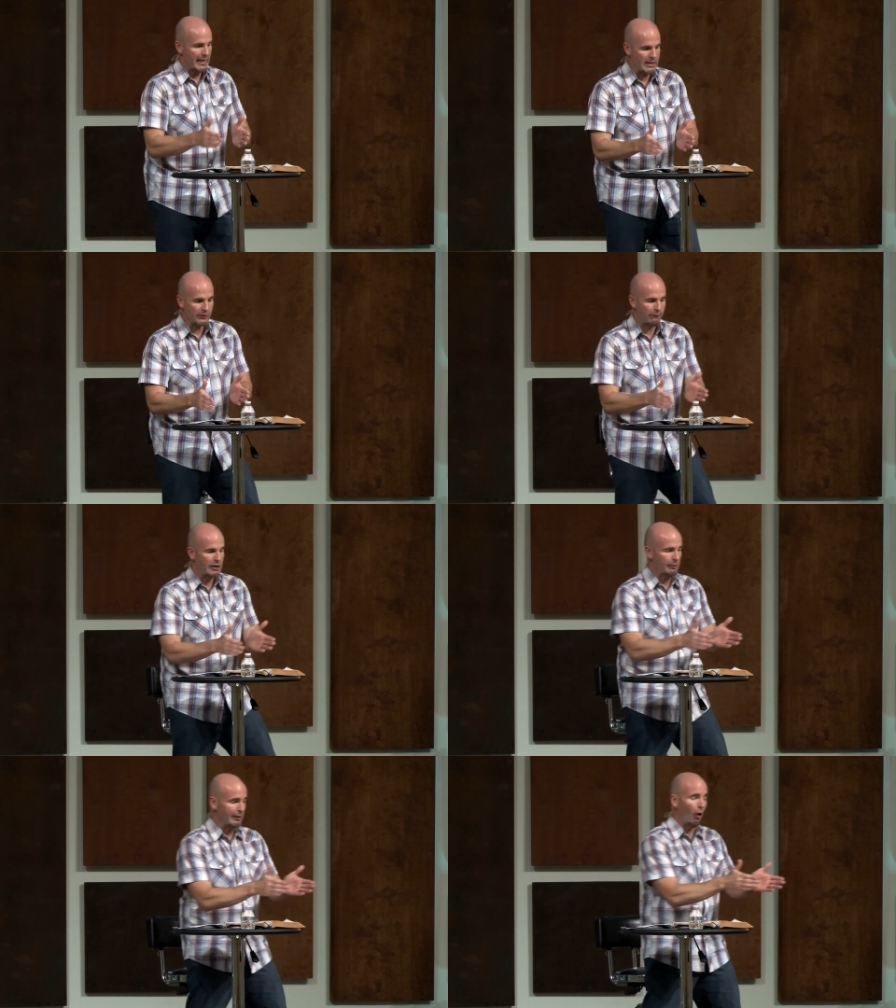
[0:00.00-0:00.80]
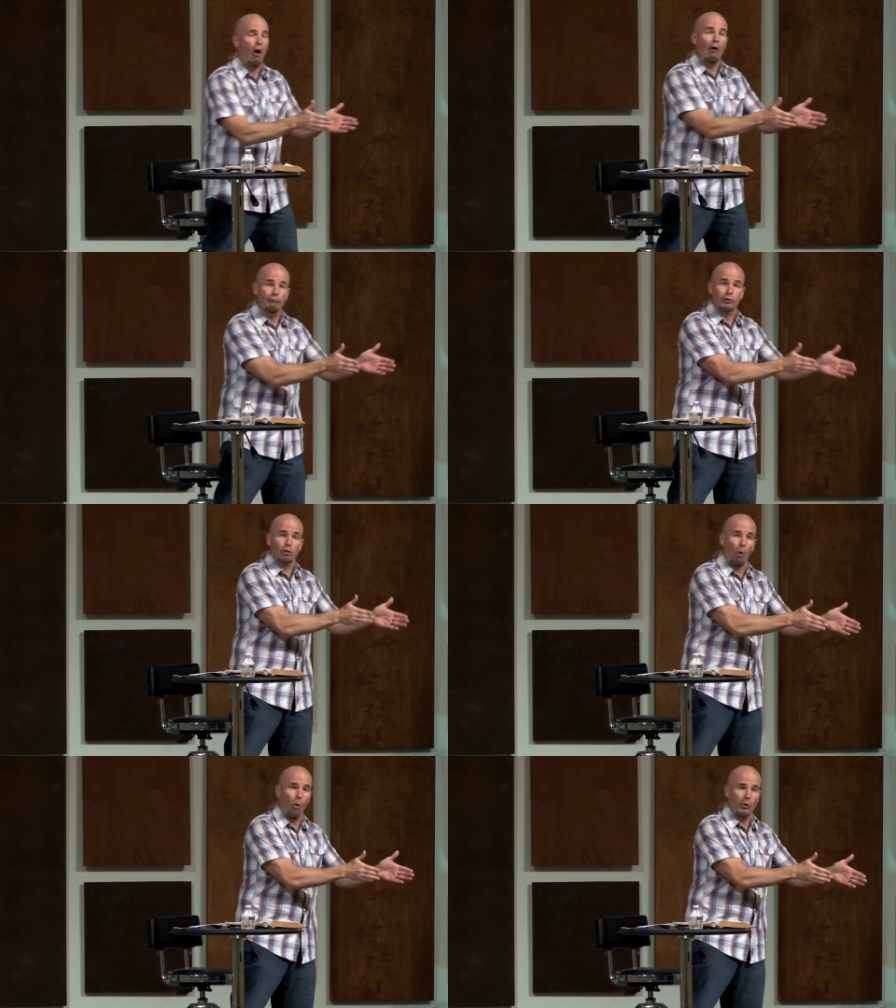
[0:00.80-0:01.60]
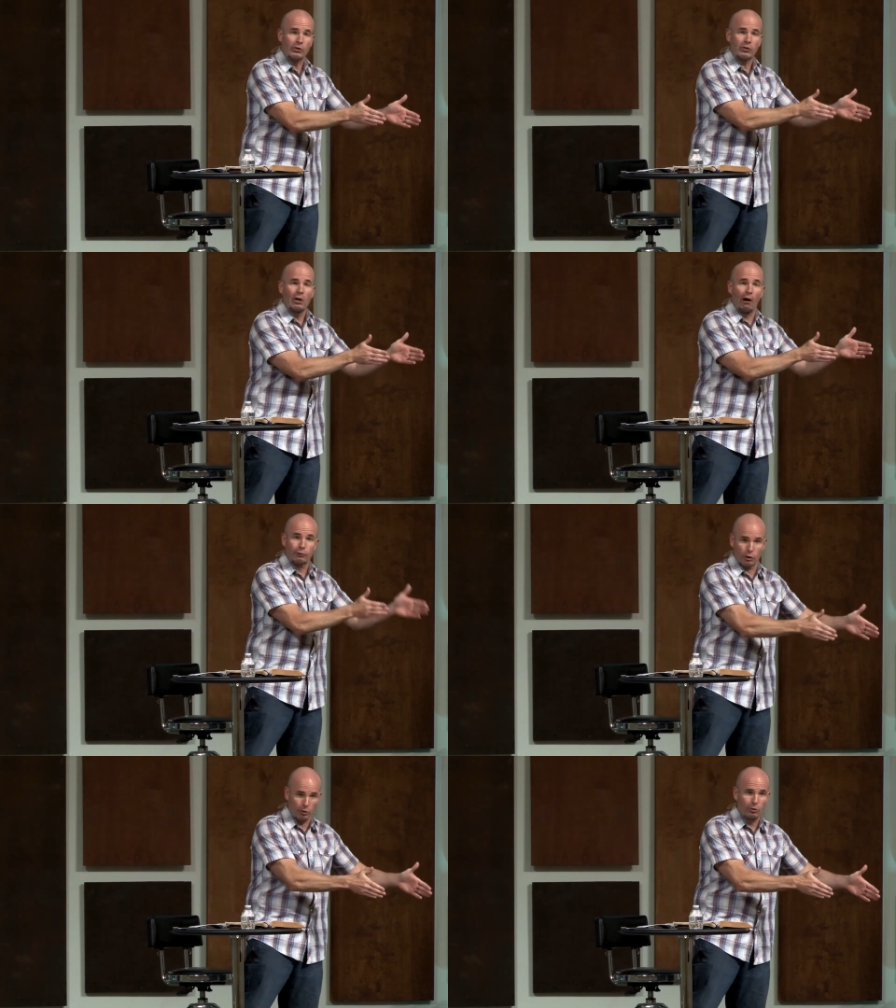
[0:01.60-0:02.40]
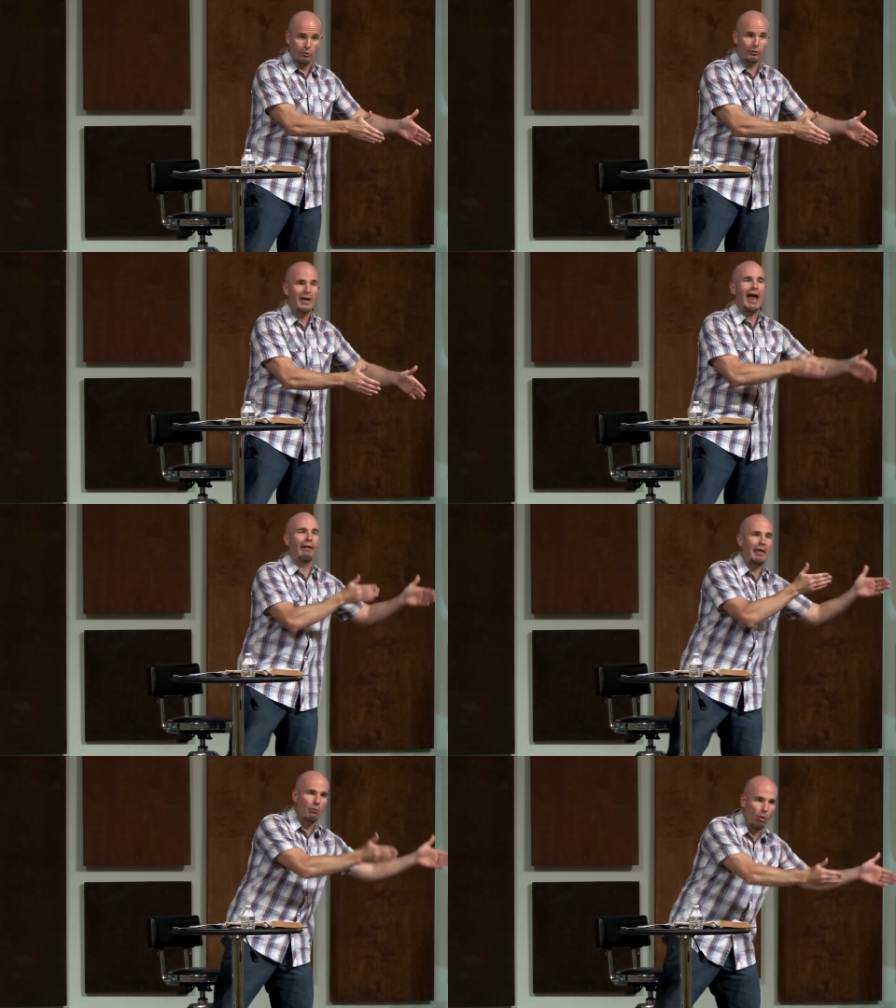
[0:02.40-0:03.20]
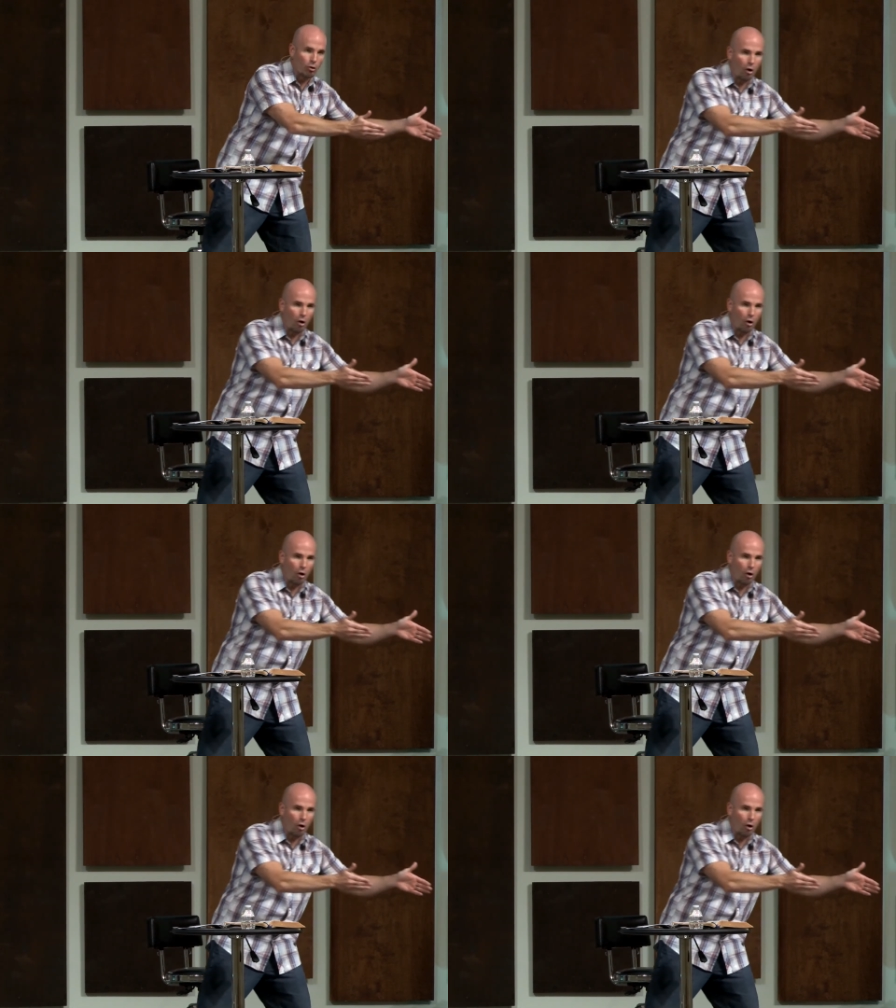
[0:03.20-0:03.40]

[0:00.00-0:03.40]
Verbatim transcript: is veering off the course of truth, and they will